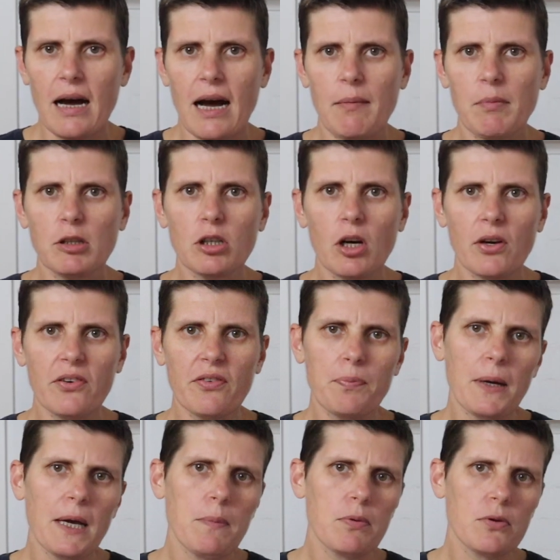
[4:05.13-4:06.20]
A lot of
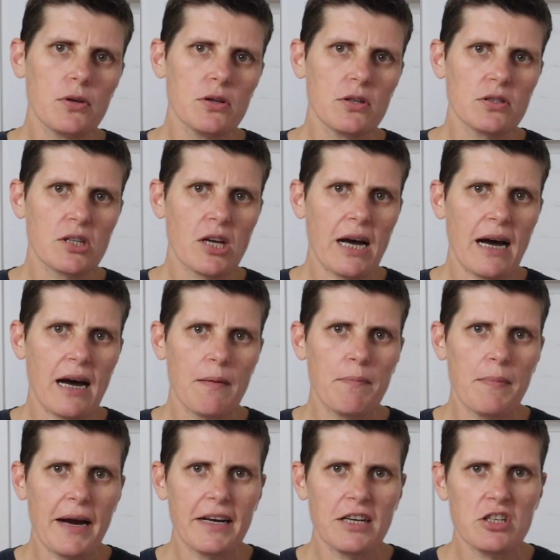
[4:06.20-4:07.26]
people use
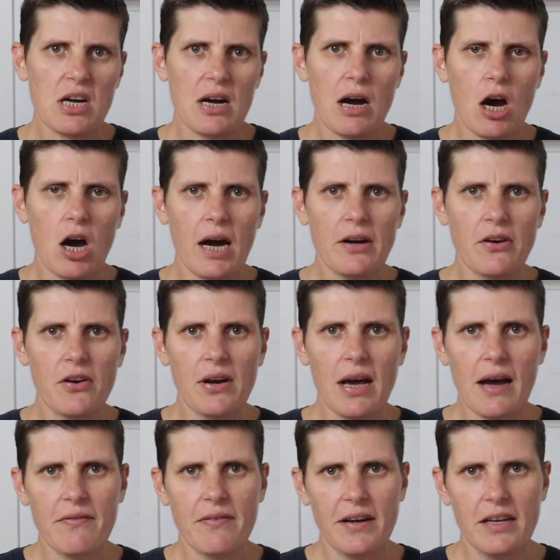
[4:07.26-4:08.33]
Carb Manager. I don't
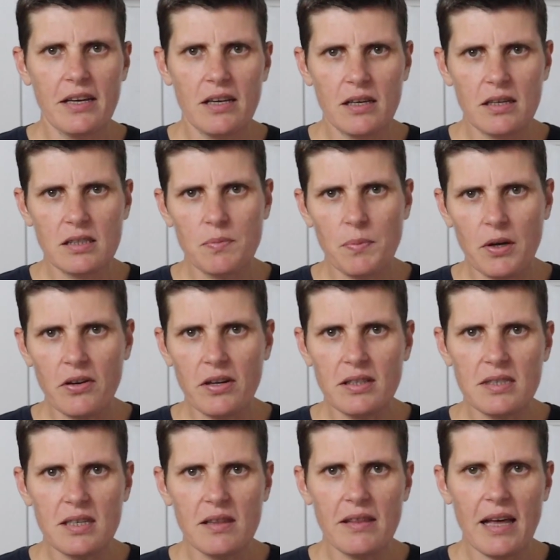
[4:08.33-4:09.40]
have any
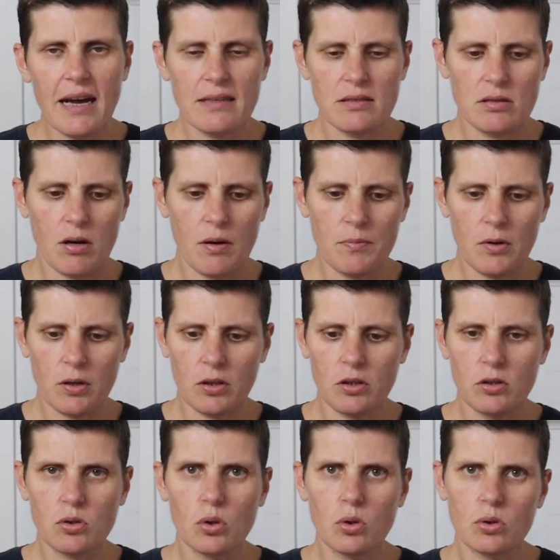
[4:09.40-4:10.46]
experience in that, so I'm not
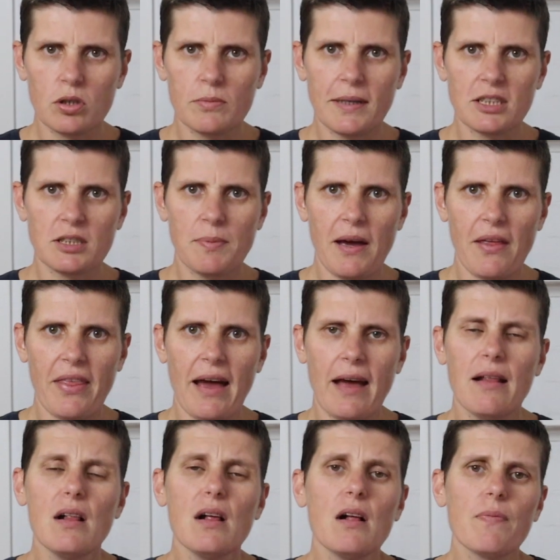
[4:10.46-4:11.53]
going to talk too much about
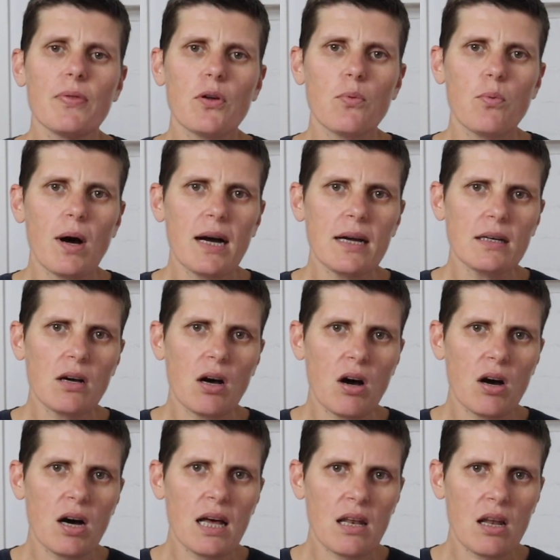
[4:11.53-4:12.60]
that. The one
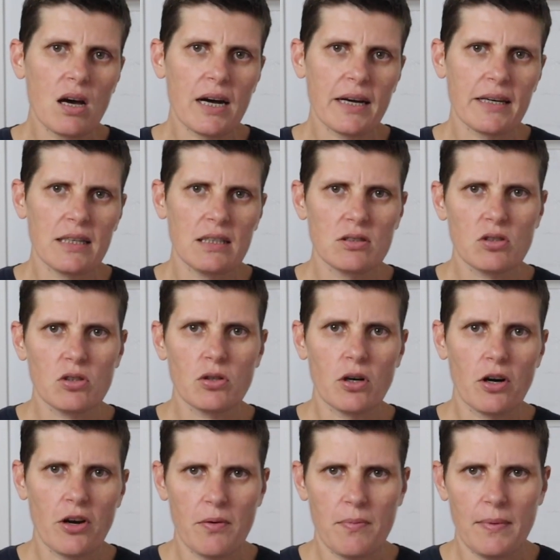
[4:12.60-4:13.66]
I like is
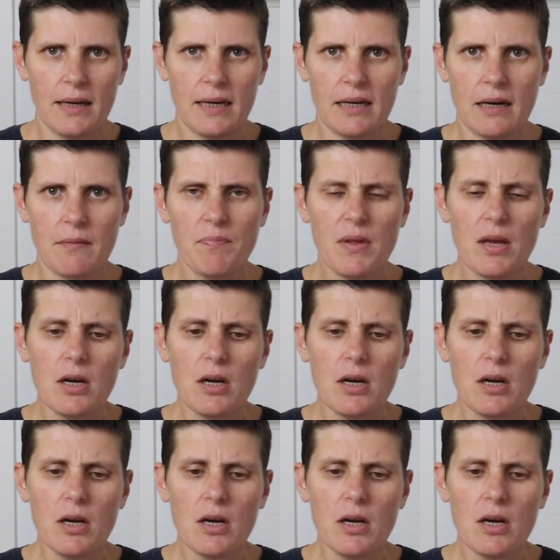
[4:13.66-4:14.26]
Cronometer.